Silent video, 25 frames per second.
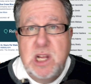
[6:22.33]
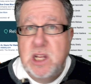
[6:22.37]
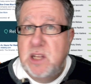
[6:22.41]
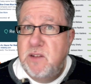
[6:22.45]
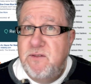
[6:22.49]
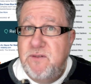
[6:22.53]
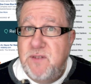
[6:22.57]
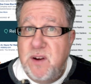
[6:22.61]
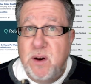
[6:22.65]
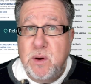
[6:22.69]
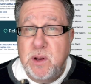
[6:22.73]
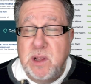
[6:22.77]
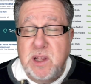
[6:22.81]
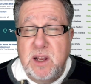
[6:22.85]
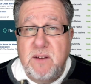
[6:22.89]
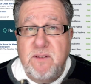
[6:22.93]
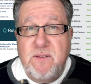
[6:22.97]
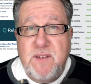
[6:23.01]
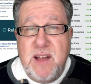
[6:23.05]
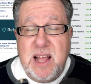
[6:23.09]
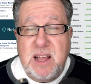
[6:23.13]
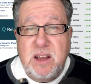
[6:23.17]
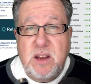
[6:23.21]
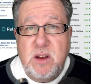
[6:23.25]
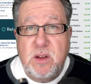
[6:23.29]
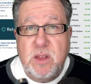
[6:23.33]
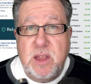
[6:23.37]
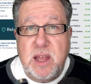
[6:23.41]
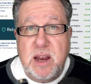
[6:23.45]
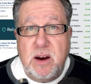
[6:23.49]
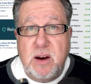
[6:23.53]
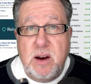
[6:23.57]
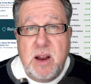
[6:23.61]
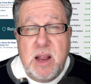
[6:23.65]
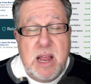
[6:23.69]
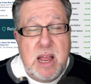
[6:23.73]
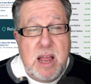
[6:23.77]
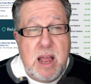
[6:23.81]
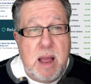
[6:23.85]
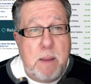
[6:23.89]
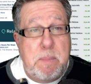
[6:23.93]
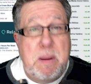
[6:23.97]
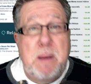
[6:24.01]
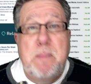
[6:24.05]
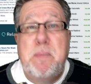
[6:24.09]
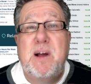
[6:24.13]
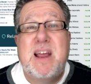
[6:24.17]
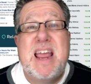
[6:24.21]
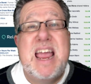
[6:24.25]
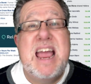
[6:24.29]
Very little value there.
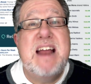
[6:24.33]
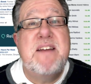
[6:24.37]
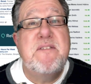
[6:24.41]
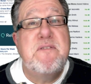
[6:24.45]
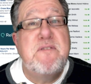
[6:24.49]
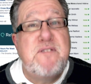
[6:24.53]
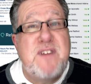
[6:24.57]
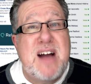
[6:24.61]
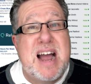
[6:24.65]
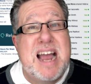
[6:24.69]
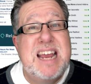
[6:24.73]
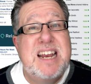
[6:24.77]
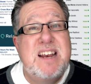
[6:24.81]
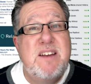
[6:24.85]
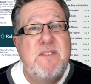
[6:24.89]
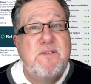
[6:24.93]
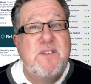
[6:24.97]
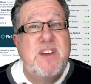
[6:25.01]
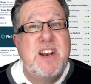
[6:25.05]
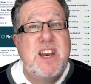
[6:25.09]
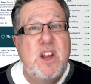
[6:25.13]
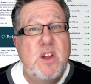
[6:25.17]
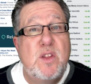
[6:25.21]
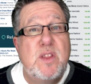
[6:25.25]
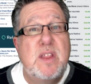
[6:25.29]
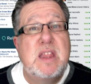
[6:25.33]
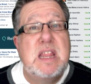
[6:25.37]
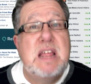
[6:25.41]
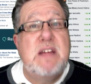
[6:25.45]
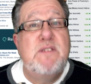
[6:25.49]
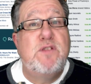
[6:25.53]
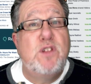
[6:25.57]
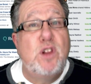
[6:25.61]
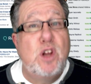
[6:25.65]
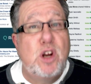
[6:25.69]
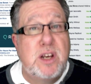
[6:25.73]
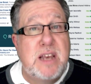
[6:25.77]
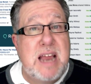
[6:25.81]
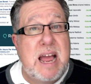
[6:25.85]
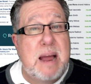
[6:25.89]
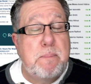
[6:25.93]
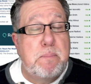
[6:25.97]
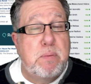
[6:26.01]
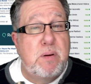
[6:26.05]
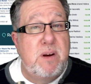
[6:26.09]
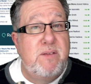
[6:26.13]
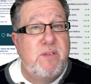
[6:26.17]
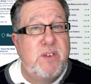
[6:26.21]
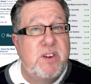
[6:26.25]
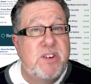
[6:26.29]
People can't find a video that they've looked at
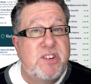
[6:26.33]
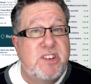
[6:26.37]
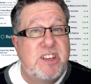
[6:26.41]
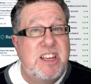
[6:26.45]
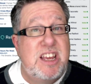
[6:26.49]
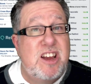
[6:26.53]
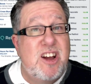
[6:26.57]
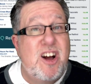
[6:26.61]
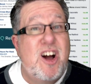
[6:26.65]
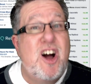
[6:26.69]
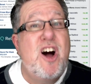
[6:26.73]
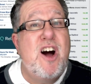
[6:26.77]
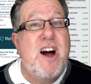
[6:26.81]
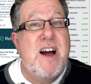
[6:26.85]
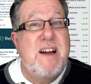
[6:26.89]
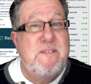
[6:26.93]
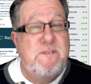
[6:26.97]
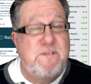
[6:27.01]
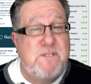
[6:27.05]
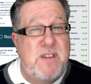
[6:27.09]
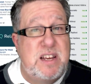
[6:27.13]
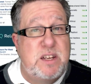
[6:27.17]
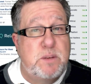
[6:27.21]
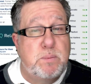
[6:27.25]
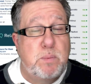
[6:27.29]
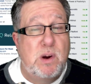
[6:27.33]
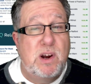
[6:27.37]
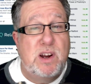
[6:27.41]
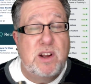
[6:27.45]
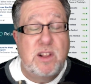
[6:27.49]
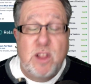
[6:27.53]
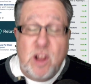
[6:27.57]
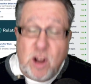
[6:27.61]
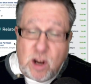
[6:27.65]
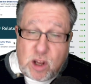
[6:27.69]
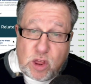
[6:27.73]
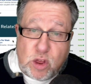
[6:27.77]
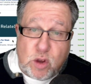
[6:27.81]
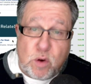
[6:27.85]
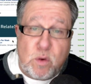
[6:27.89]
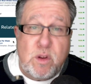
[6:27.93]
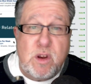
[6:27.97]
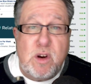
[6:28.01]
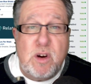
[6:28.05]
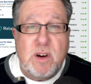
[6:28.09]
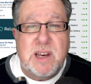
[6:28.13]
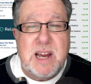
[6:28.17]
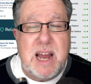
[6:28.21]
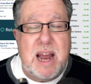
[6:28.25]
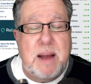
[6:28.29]
previously on Facebook. Look through
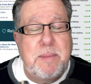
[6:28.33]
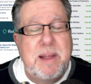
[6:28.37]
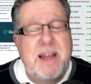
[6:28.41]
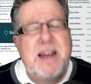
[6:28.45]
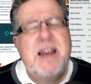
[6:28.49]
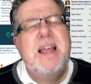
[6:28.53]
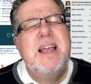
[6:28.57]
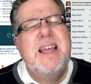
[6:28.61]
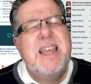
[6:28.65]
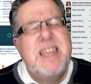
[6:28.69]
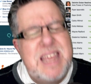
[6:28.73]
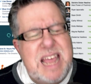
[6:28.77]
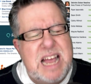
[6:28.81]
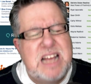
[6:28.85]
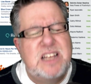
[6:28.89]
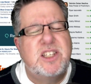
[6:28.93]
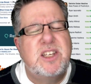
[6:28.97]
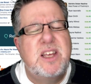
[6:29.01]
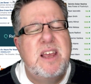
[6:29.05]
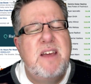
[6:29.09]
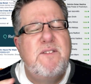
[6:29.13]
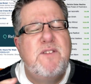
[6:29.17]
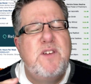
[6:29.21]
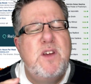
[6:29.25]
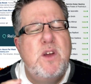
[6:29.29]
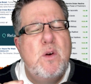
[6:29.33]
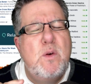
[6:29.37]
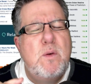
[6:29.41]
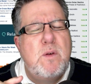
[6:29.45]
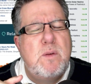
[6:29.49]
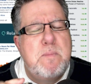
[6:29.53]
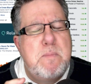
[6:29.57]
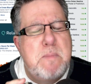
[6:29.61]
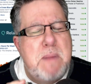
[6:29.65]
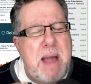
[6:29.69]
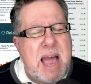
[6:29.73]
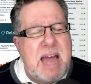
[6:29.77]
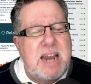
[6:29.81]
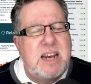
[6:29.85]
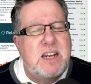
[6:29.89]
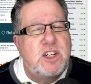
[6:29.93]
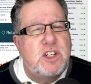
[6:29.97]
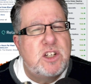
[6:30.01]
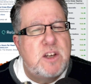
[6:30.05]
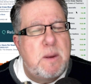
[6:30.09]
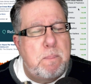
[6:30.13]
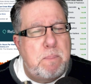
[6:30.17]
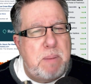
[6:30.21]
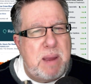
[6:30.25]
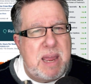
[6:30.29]
your timeline. Yes, if you manage
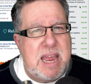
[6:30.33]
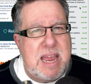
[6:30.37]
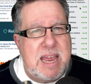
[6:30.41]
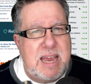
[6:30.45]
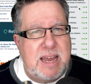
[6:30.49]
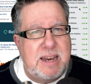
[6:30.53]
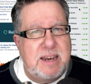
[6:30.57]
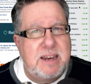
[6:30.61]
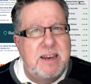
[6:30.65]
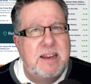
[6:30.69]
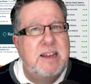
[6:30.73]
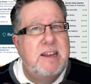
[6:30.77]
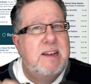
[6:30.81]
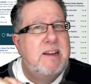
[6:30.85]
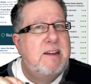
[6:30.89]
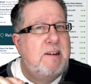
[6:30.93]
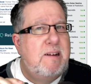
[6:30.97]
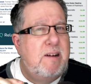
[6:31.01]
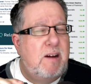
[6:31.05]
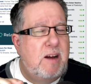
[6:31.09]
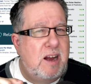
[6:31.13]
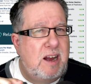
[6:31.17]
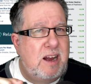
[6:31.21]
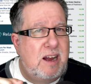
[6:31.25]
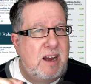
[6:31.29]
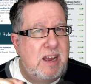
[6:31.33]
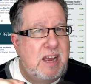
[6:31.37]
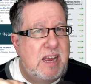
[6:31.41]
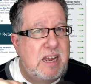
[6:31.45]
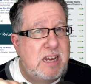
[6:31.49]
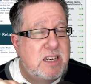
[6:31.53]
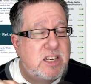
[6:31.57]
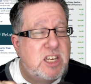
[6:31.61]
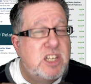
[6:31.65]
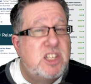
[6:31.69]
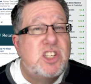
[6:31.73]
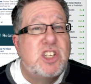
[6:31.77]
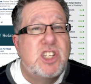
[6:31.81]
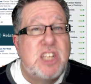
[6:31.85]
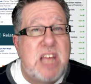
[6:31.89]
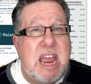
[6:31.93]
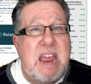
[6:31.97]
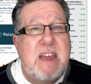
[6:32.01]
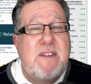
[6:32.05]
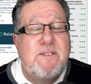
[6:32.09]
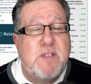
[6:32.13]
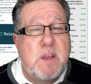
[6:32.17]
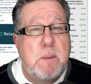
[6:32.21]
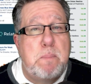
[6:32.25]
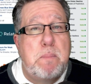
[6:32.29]
to pin and to
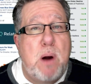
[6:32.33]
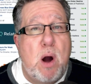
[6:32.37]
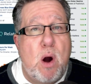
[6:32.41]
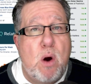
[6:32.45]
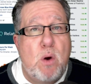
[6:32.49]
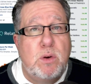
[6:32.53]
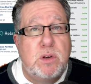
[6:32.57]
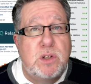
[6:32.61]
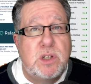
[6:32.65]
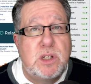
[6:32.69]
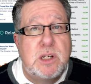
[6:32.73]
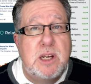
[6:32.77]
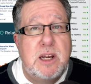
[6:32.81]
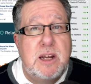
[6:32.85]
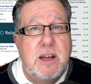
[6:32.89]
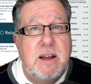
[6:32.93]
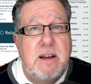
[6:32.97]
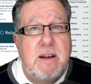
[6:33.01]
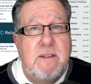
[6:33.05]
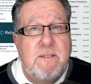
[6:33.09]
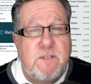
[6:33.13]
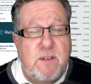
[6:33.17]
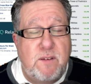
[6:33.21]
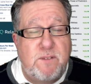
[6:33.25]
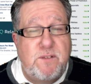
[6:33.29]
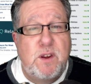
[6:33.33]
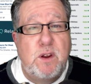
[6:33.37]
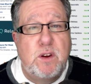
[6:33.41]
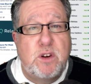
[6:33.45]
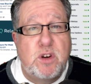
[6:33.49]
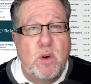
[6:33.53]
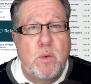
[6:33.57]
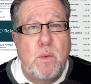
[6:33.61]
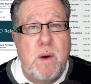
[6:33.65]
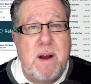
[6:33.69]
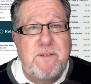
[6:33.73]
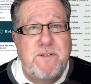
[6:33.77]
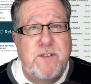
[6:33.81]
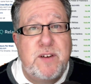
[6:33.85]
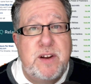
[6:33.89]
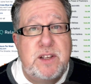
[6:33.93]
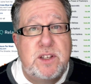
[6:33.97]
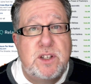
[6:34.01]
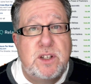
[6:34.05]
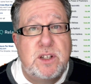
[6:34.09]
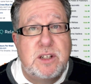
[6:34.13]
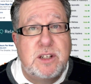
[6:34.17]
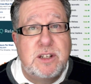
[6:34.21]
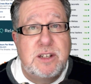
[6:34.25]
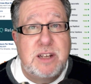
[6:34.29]
save the post for future
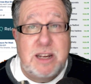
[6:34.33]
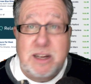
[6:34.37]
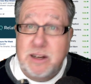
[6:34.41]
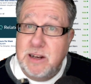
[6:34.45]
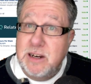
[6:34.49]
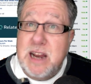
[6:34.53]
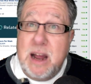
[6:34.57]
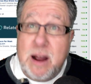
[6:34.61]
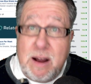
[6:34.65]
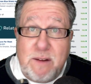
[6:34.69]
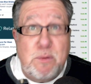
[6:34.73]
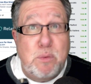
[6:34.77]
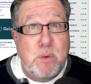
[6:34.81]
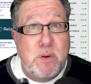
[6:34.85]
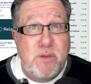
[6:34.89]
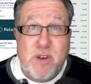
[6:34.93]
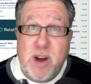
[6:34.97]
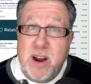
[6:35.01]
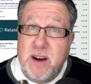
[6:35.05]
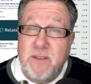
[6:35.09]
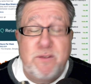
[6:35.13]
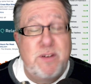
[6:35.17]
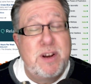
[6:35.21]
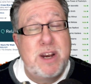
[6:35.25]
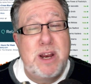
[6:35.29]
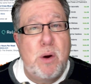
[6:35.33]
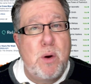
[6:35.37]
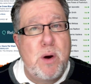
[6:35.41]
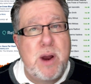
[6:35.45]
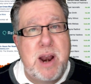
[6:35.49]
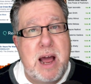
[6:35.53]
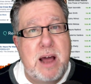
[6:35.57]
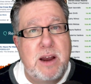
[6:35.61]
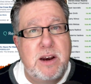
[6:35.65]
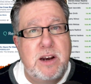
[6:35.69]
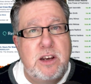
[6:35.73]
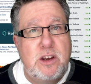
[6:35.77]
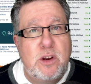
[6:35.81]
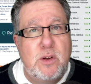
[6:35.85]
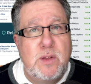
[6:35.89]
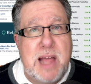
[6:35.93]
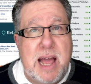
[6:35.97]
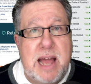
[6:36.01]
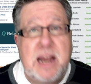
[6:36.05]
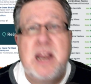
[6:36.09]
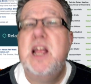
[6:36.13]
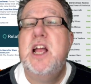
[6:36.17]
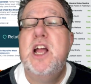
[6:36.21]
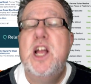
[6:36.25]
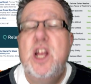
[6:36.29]
reference, and we've got a video on how to do
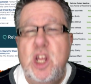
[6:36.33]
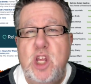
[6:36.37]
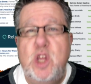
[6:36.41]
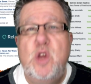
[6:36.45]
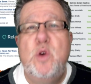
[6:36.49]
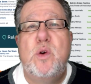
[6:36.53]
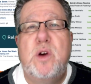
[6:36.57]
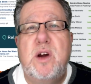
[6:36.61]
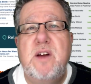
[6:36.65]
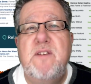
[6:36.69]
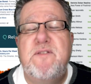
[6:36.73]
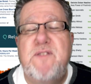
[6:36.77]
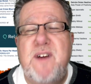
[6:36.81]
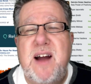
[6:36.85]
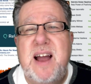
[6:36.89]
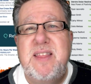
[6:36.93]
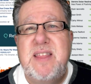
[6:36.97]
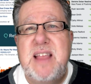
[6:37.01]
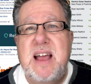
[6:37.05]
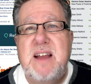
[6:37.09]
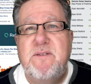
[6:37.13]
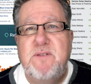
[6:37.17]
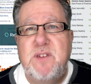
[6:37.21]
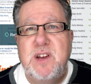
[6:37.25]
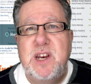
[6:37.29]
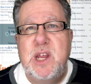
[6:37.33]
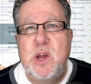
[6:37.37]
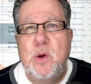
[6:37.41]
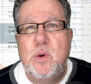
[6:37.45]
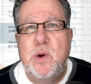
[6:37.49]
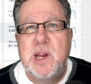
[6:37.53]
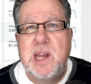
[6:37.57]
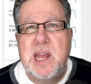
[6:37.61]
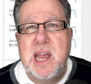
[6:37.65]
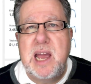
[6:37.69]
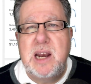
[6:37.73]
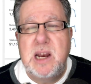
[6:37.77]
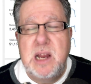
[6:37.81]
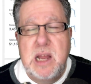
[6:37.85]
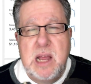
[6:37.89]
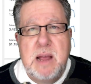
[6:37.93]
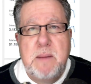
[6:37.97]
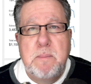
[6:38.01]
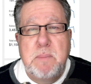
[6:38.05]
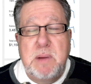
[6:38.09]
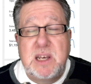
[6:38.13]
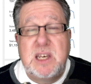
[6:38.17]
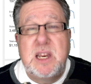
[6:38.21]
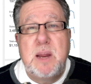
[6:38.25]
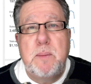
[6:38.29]
that, you could find that video again.
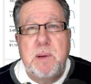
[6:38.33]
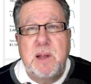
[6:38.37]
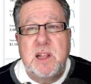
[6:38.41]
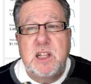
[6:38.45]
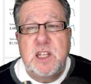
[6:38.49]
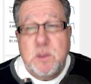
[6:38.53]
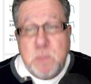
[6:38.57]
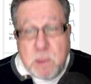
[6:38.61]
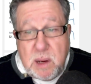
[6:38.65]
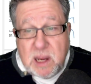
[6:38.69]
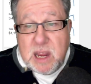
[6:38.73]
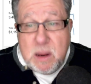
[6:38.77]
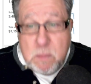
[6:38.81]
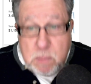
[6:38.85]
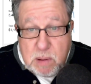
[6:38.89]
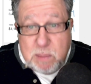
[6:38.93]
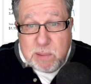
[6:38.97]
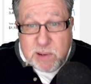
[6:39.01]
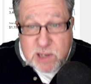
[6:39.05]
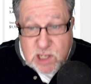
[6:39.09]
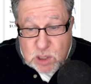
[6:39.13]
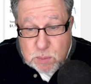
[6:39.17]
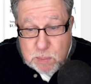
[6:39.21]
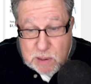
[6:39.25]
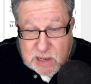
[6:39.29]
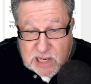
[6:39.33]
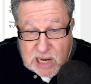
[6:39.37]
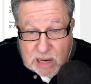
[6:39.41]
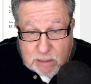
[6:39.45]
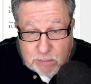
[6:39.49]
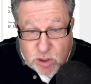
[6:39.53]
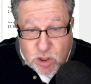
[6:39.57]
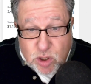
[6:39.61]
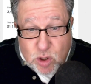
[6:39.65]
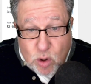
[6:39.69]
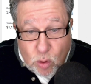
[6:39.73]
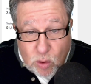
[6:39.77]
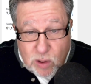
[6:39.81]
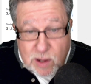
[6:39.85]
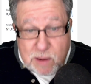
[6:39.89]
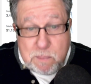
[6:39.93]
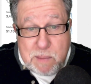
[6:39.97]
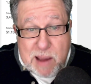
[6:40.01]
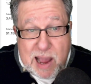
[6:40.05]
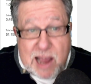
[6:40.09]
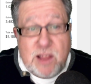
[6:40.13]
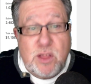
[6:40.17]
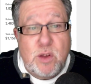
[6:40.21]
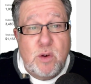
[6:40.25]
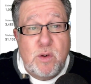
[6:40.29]
But typically speaking, people just spend time scrolling
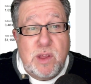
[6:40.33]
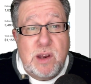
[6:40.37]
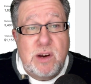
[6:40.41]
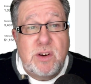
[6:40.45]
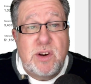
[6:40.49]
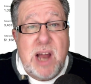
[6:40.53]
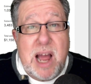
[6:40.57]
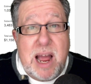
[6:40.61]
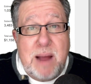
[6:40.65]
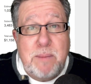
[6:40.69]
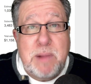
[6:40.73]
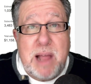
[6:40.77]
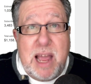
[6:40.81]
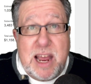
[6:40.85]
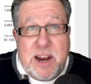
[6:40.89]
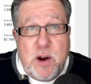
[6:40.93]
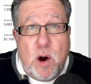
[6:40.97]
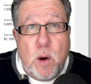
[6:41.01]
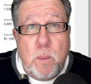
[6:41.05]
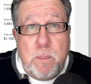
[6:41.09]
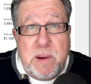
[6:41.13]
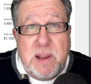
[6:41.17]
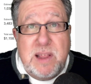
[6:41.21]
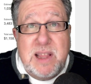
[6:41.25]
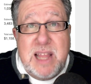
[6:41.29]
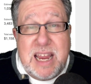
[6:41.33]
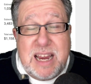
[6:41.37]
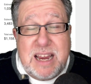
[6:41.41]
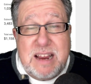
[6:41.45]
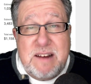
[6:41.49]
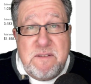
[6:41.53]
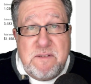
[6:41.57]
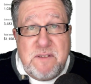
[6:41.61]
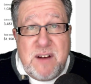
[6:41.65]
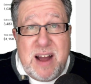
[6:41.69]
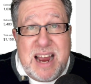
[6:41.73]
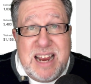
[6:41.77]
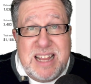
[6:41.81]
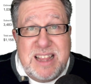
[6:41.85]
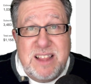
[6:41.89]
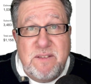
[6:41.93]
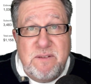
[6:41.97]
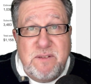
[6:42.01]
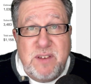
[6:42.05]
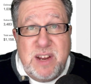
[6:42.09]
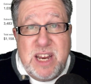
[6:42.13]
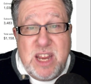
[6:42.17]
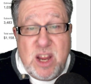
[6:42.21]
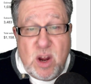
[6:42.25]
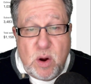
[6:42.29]
back through their timeline, hoping they can find the
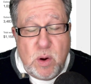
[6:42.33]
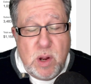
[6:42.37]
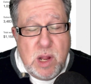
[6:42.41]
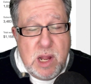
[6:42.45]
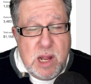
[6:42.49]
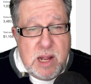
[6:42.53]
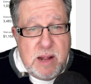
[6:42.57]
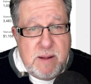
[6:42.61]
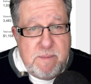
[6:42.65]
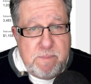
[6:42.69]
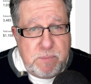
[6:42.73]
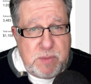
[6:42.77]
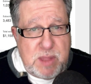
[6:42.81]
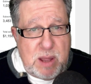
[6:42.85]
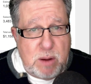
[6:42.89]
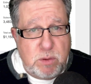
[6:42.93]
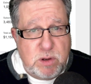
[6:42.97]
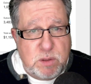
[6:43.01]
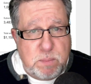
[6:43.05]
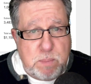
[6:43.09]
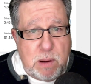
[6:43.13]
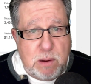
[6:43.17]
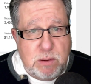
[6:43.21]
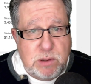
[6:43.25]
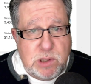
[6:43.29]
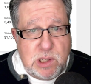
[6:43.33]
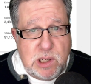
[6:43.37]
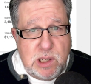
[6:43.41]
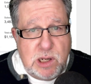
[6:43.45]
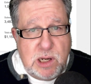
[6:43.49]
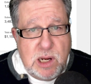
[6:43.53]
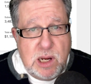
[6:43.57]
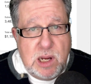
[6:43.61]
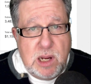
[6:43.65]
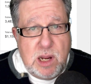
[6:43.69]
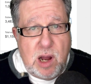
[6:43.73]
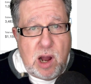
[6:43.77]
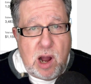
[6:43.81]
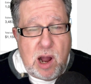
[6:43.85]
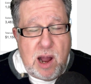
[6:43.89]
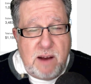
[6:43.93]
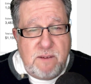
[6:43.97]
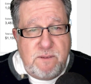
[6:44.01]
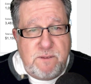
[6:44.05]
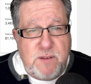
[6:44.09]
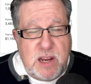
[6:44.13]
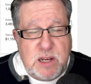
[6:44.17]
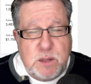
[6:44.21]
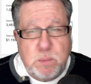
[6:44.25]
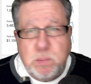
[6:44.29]
video that was posted on
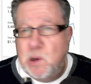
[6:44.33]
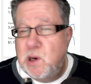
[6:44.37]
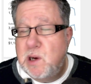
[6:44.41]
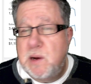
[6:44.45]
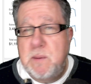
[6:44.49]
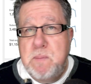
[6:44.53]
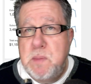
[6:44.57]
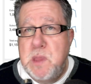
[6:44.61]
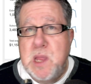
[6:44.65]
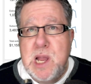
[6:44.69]
Facebook.